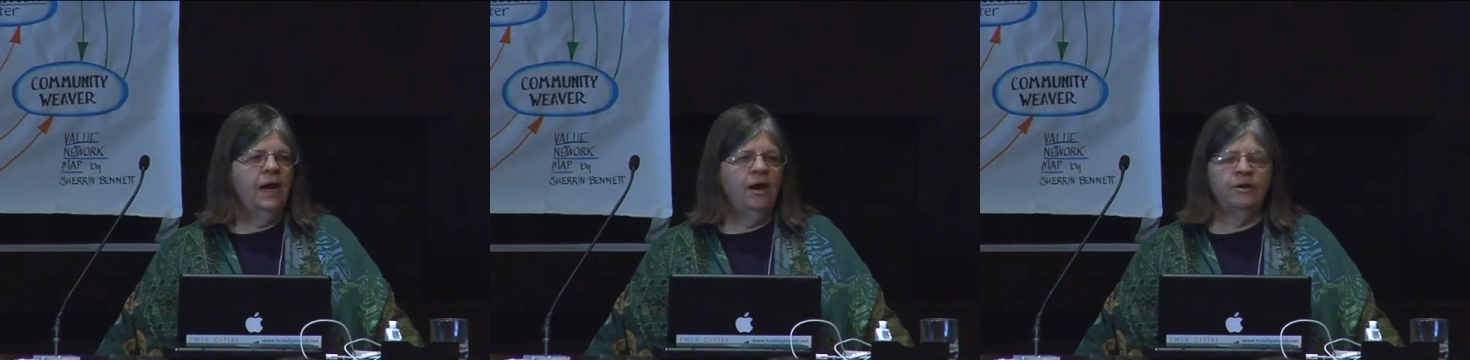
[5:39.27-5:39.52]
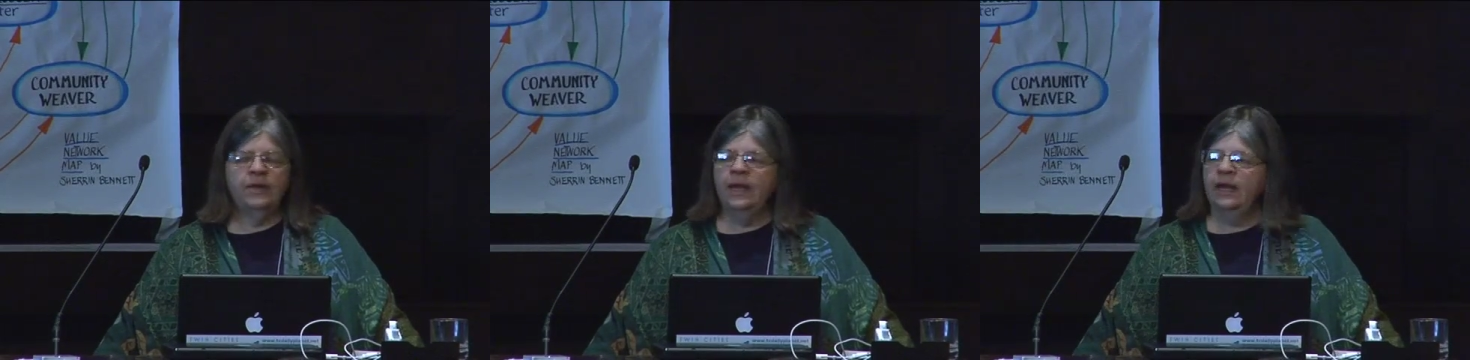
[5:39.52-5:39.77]

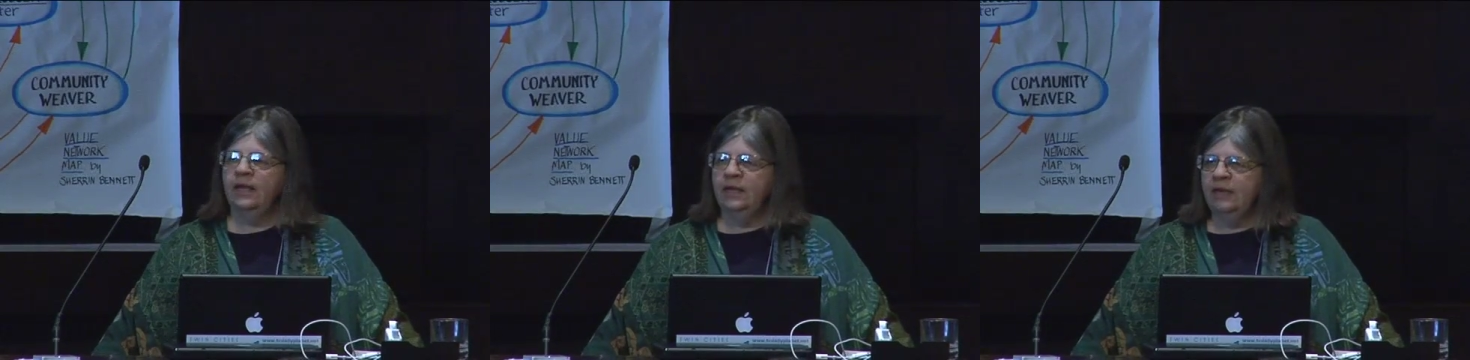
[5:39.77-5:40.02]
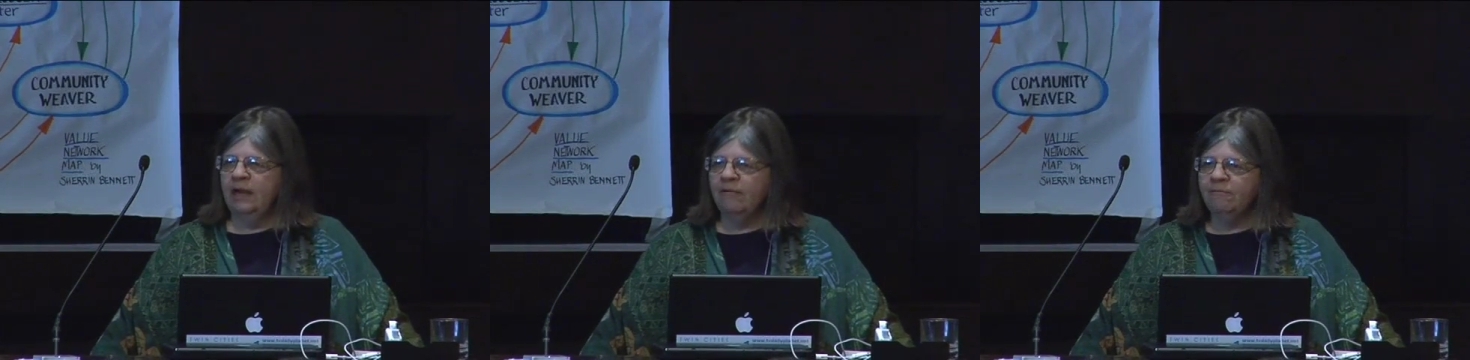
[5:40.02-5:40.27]
How to get
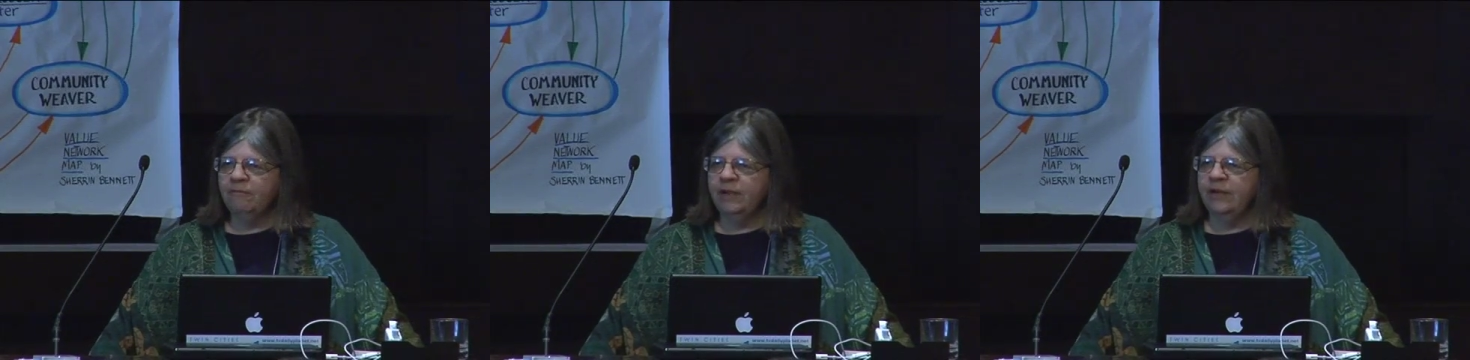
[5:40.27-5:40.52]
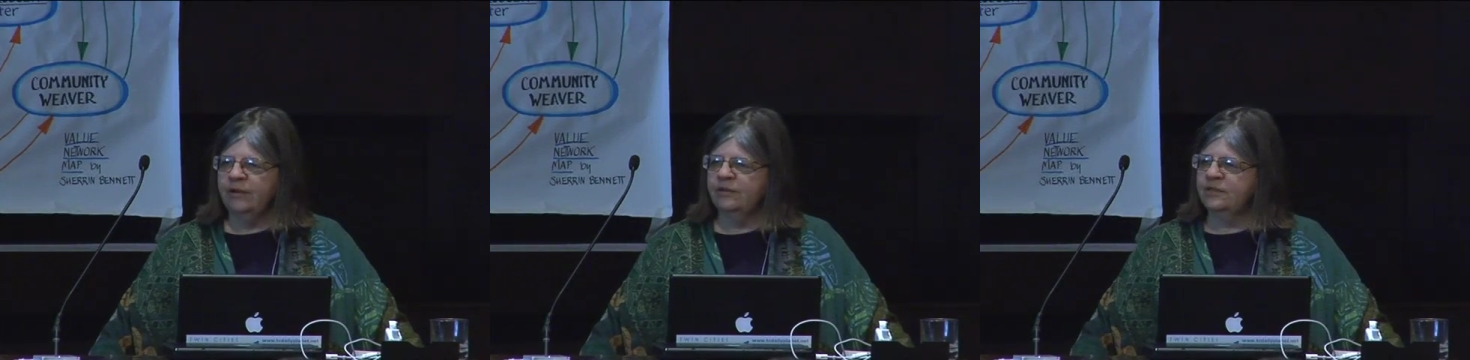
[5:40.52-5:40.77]
enough
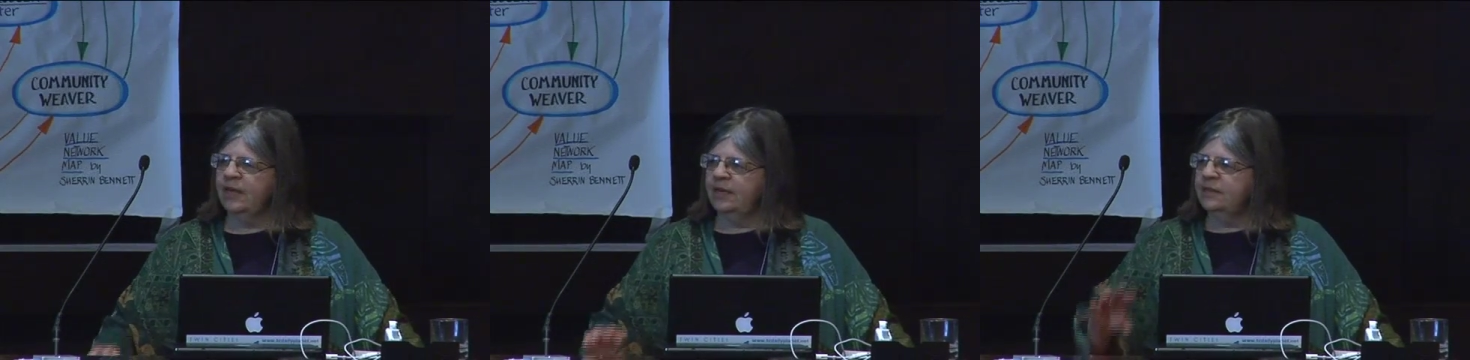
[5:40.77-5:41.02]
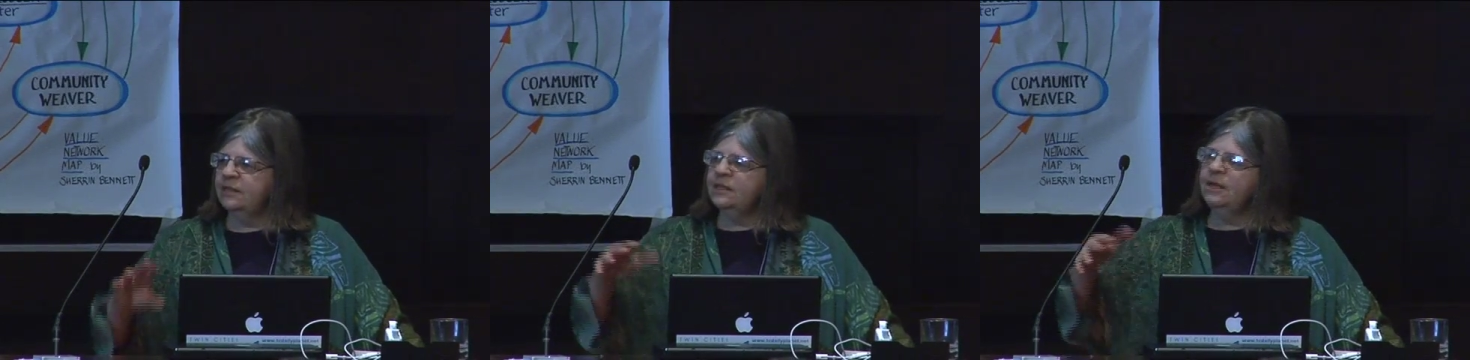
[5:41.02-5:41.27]
readers,
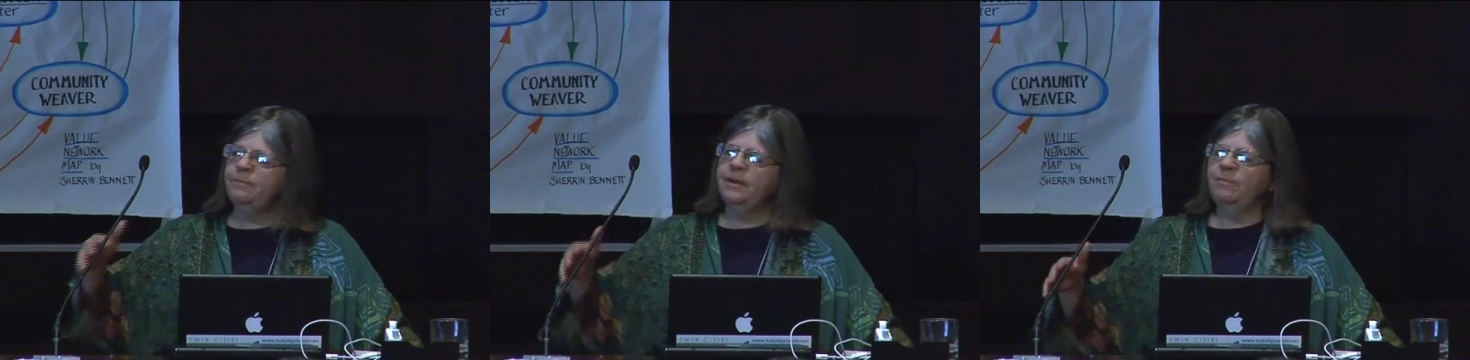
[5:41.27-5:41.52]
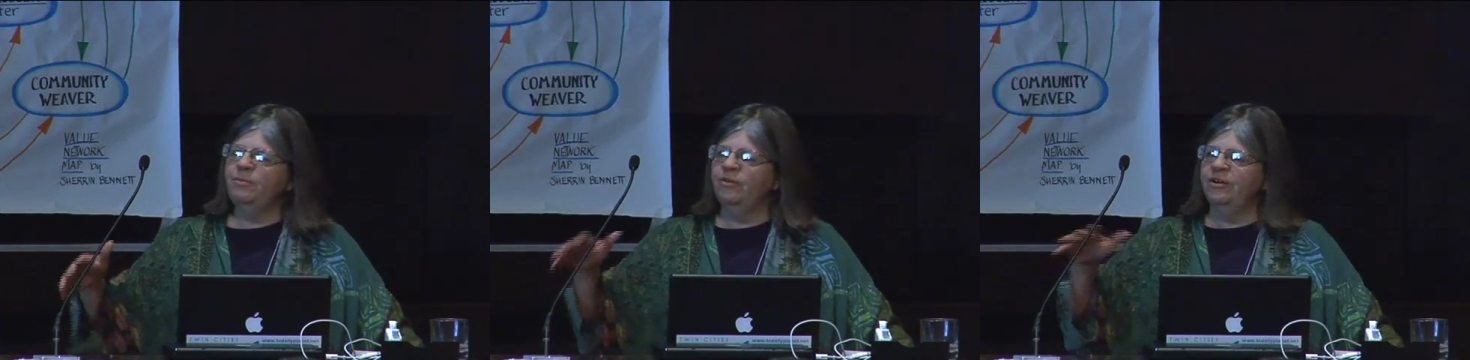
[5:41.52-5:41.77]
that
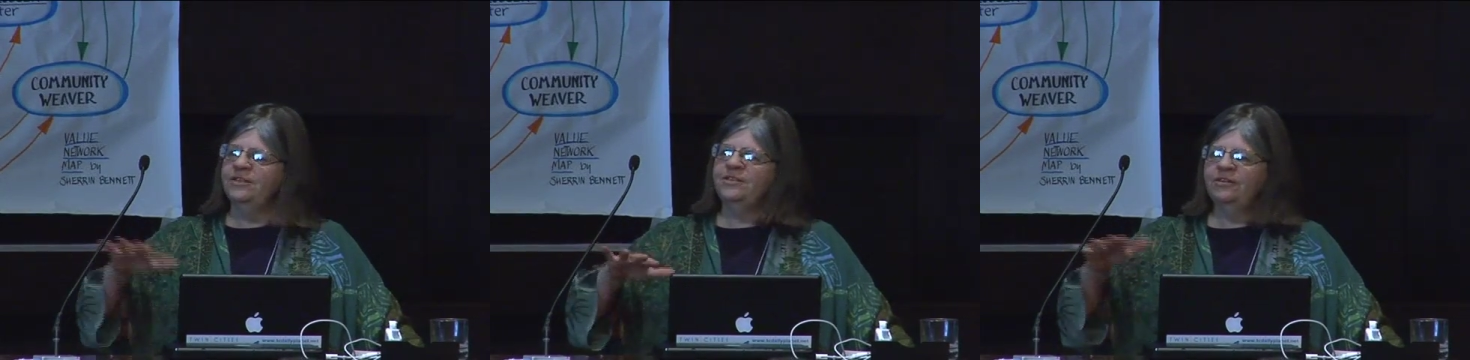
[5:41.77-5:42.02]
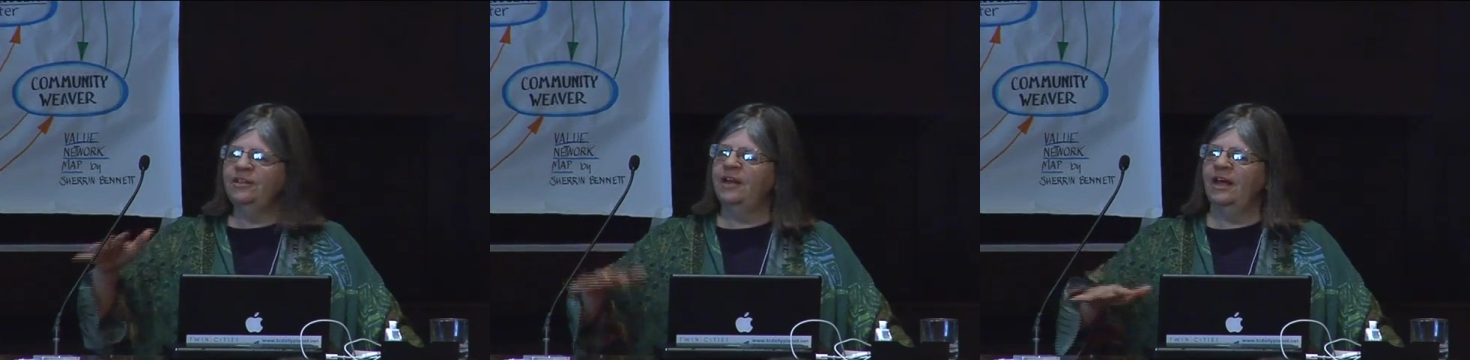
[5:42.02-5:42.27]
tipping point
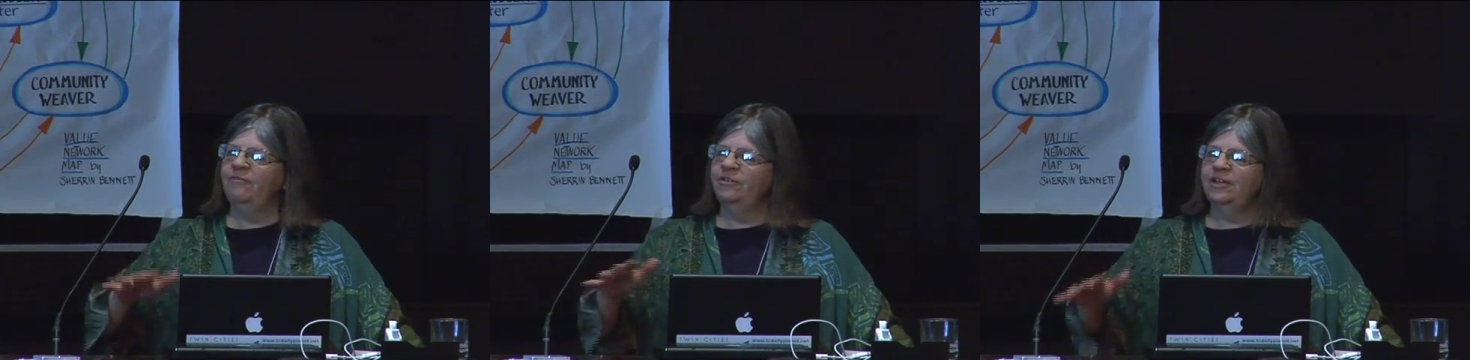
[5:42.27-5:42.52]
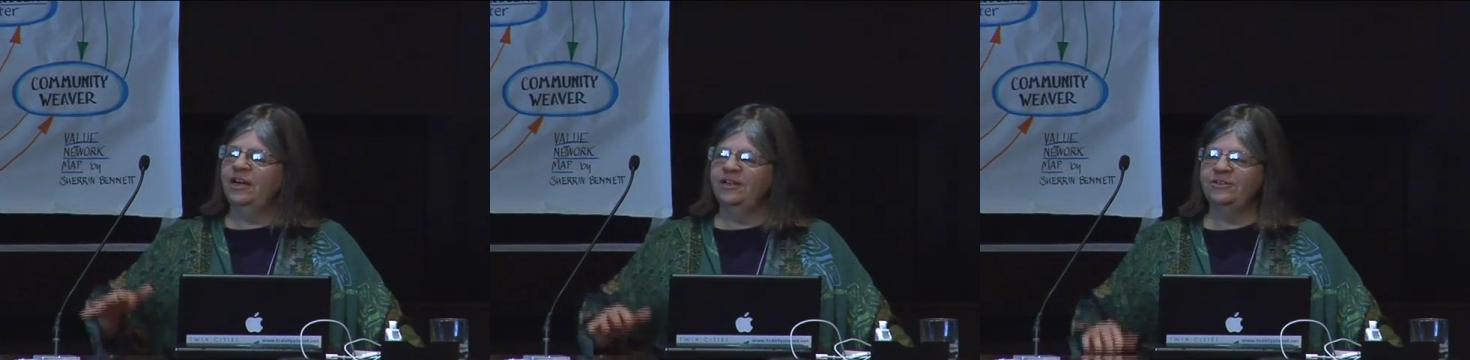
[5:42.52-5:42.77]
so that
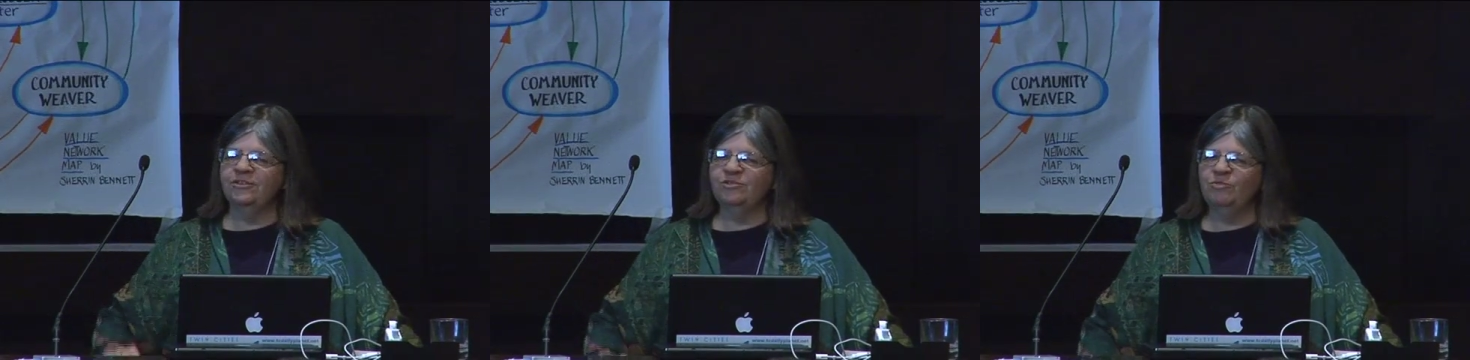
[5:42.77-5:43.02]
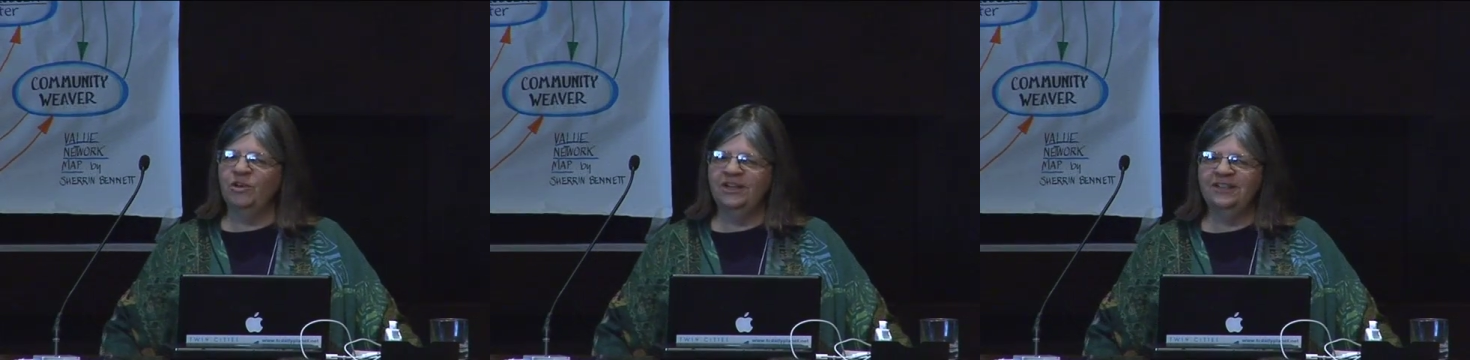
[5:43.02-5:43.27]

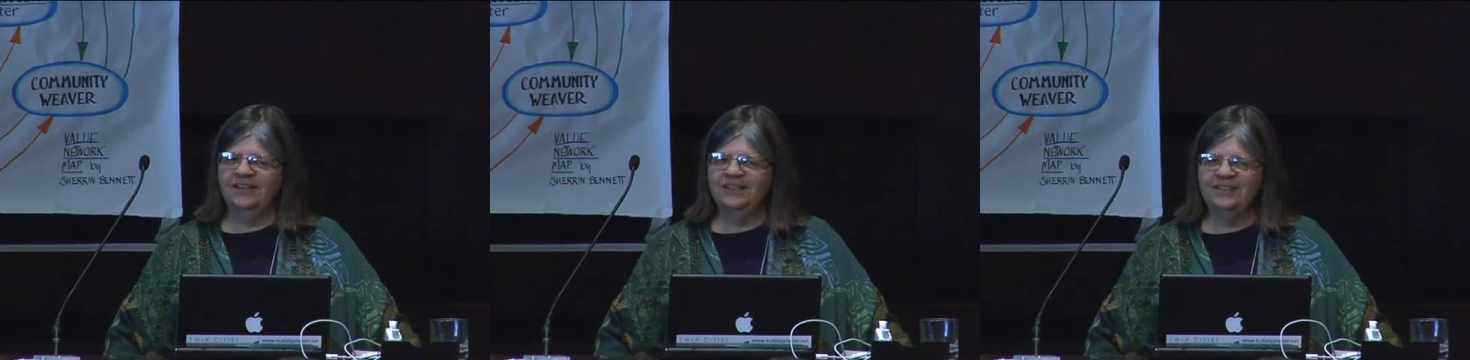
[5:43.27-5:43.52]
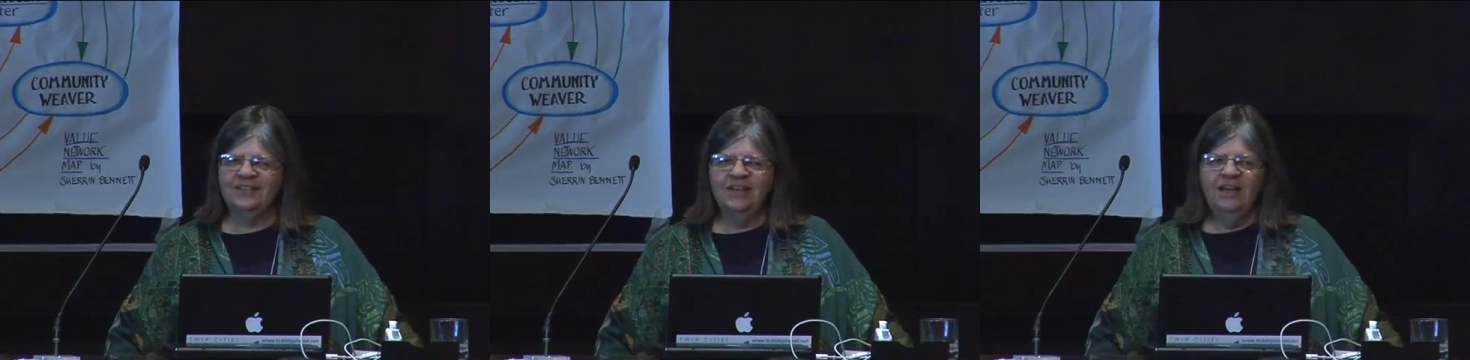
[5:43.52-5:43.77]
advertisers want
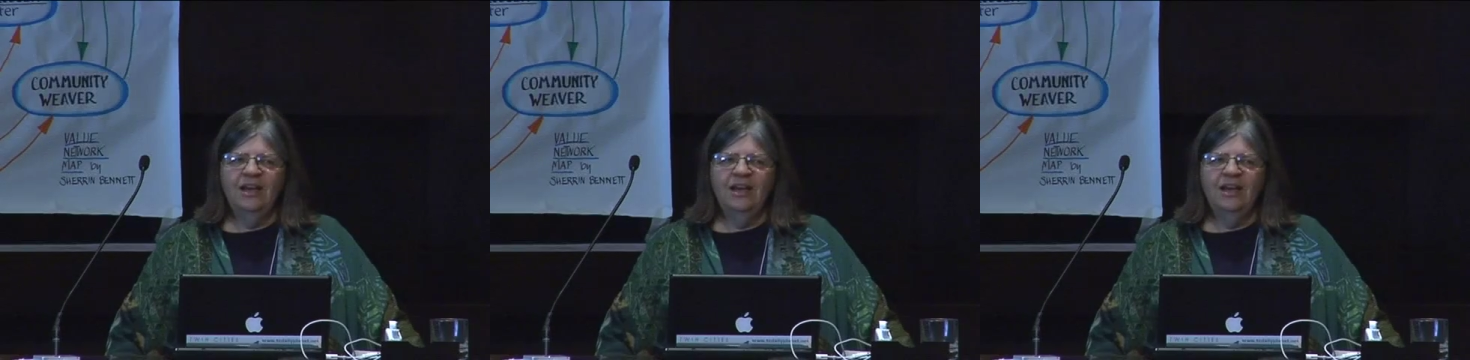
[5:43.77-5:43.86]
us.